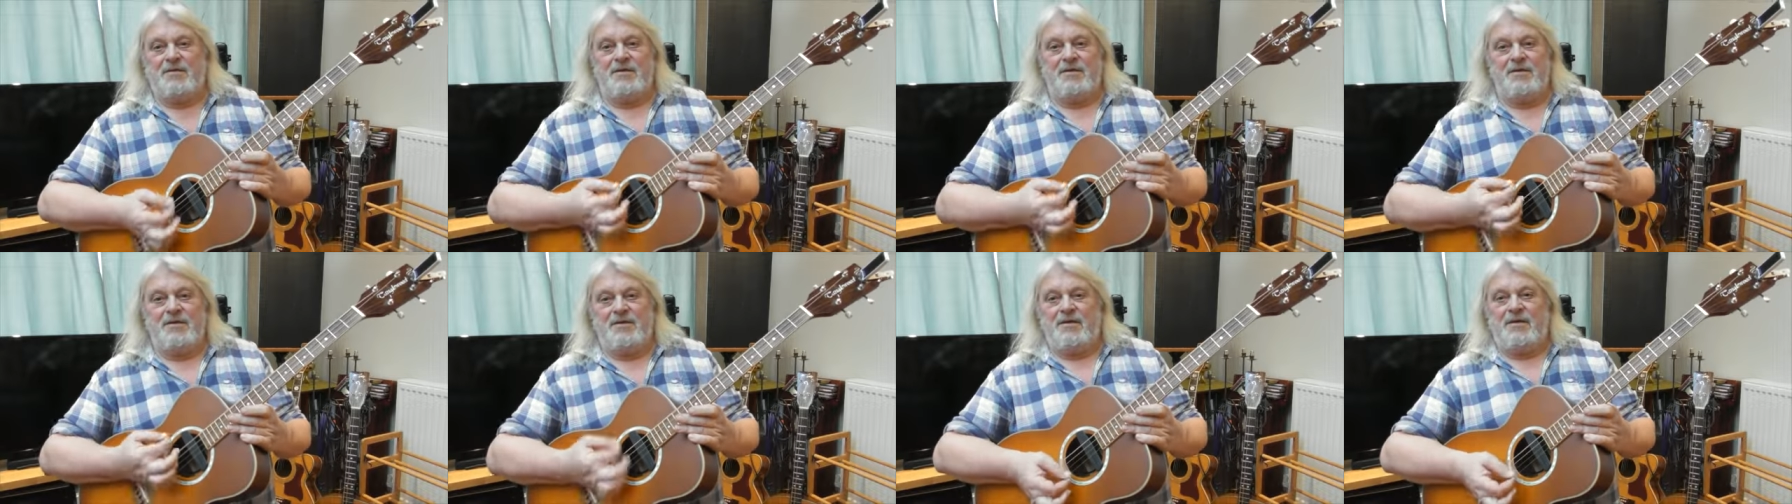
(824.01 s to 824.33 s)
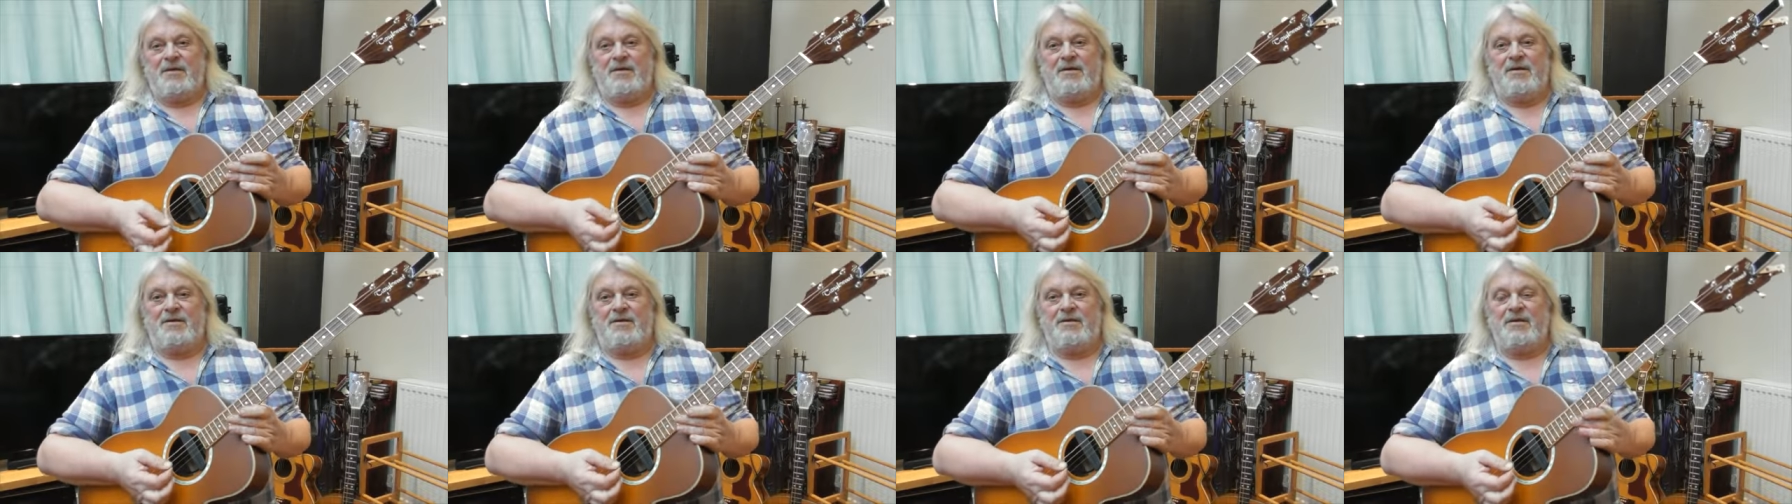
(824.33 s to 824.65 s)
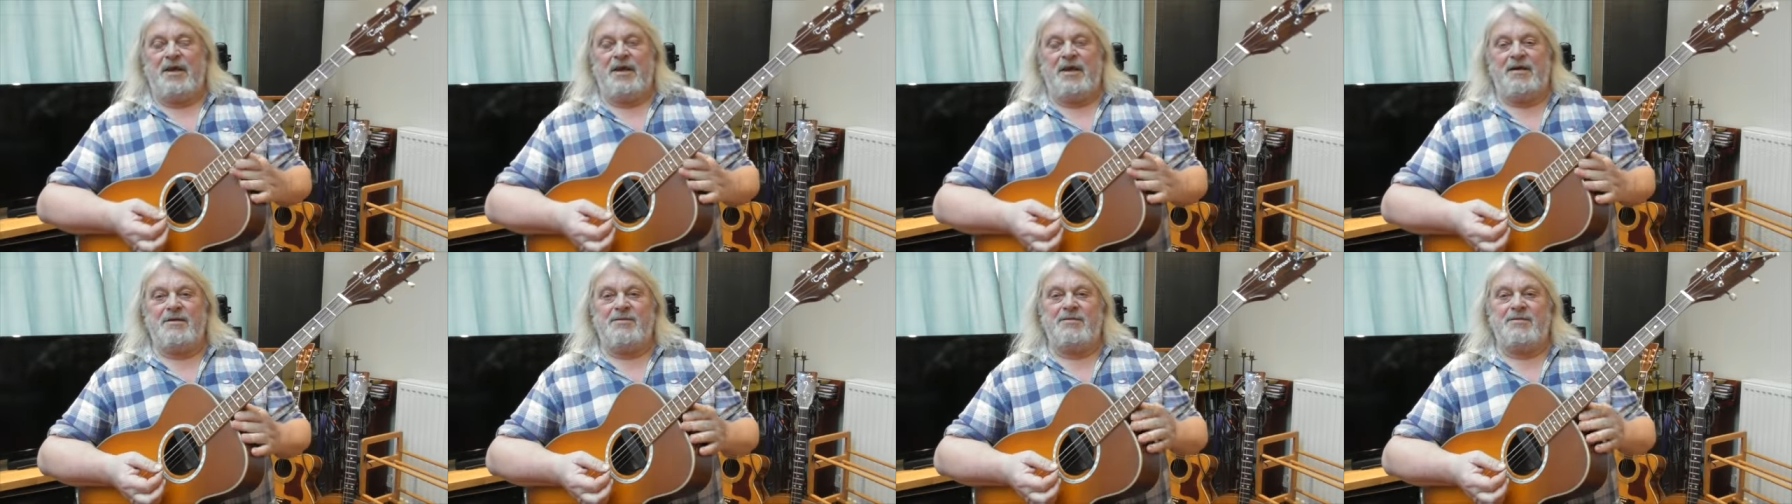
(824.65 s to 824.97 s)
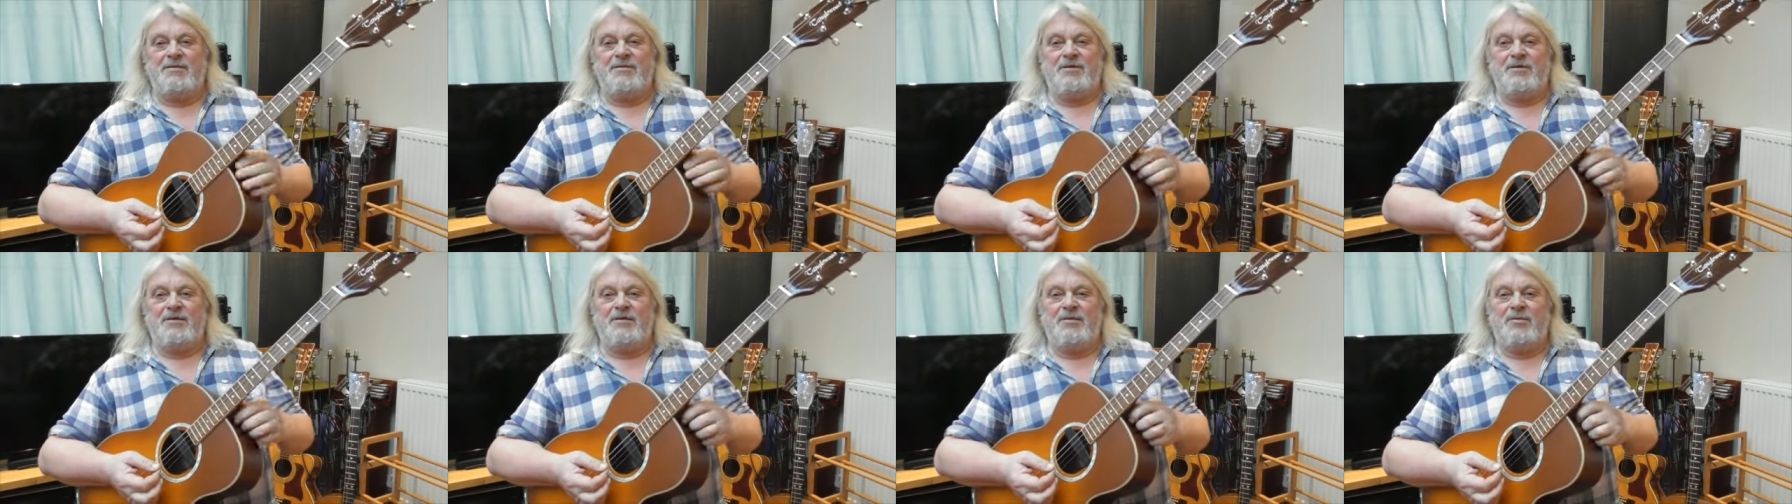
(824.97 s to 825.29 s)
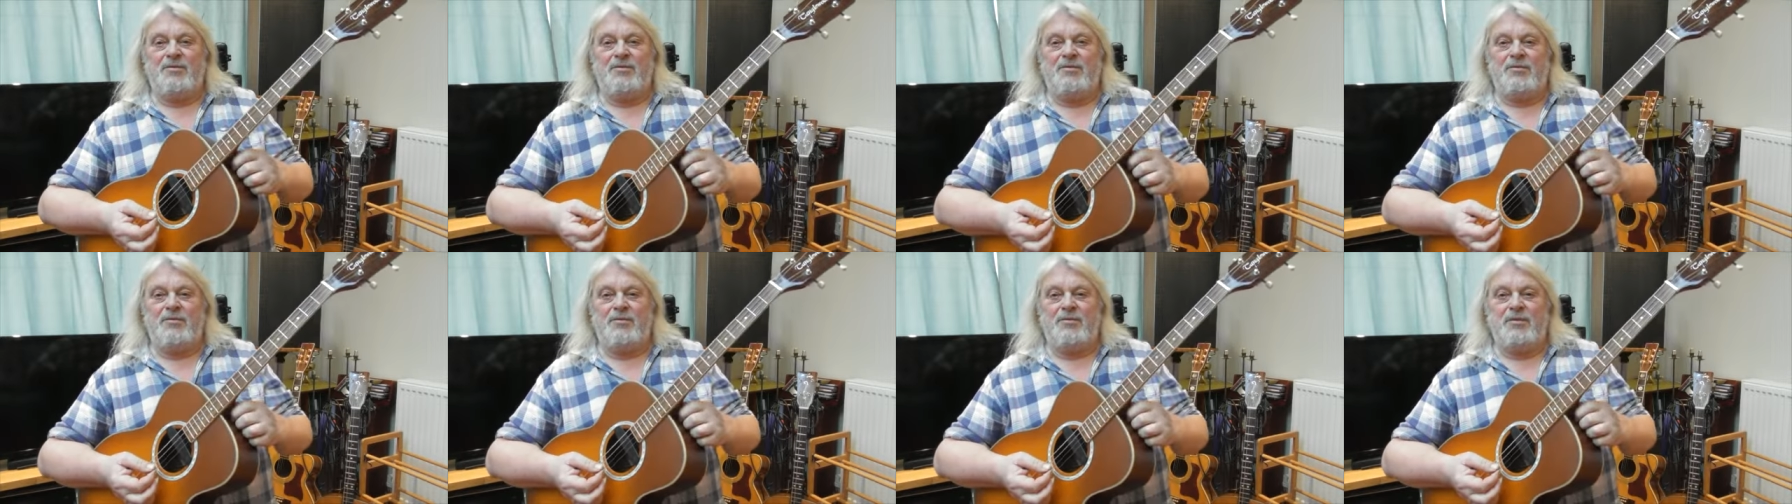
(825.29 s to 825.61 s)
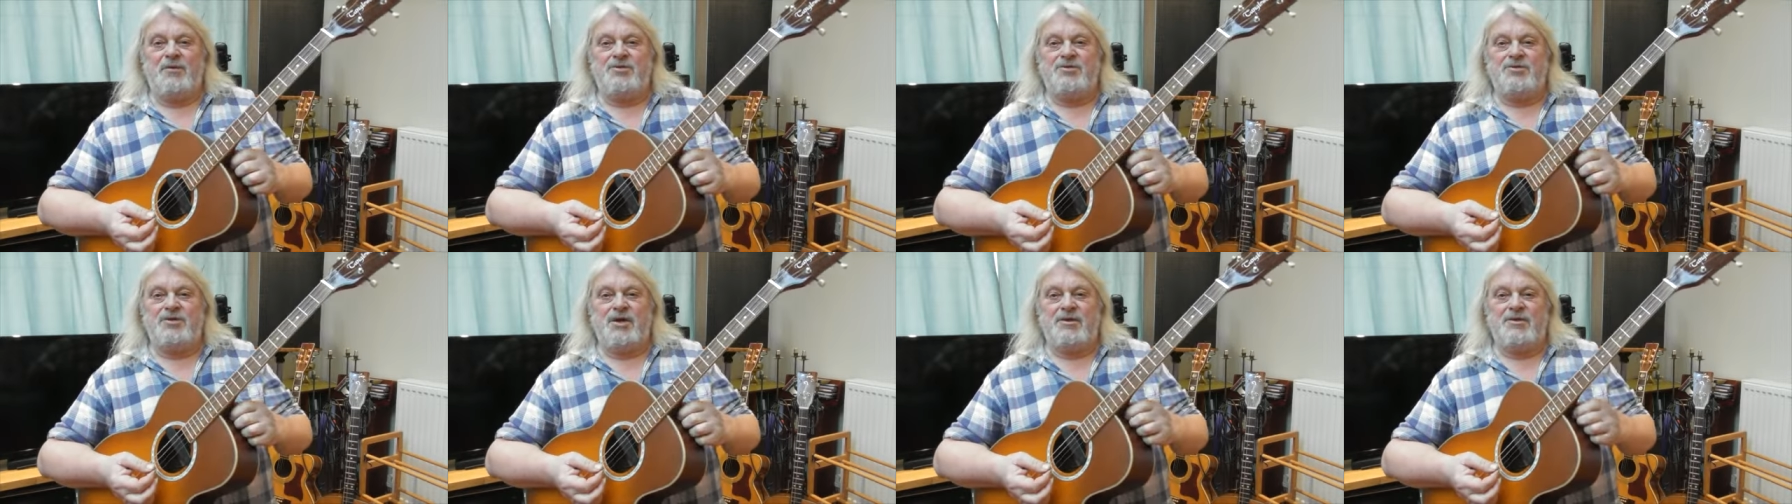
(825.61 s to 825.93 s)
So in the end,
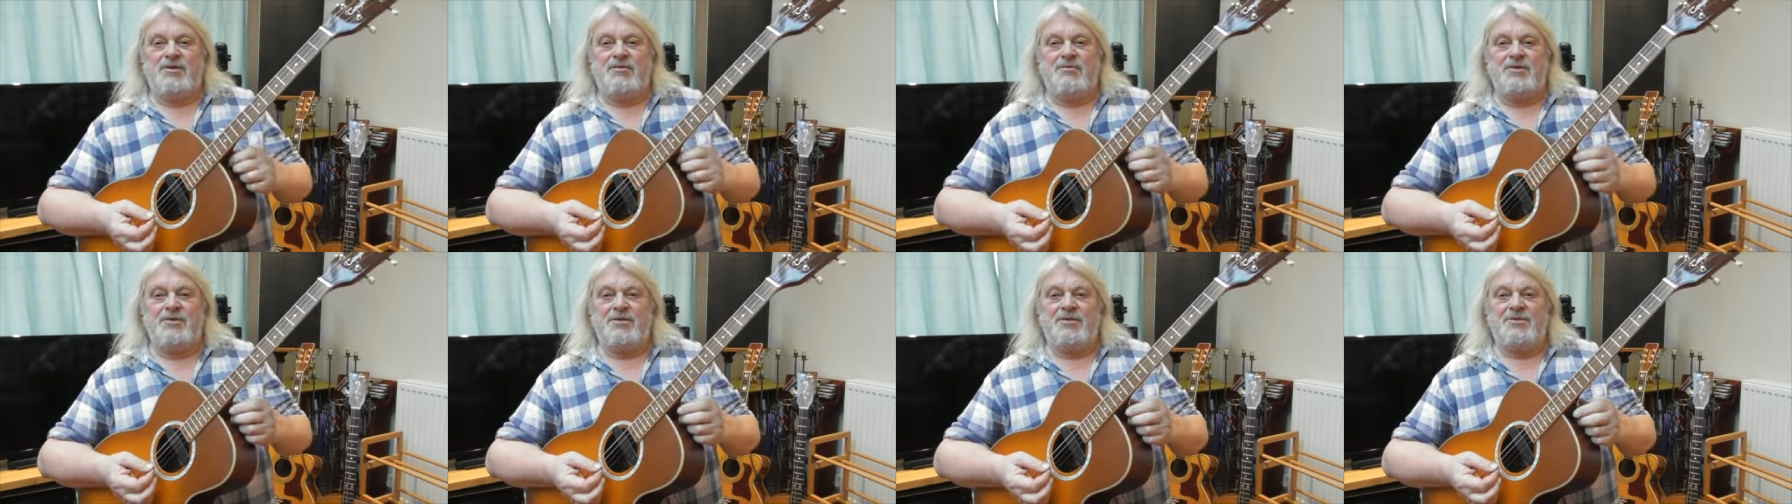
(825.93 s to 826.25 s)
one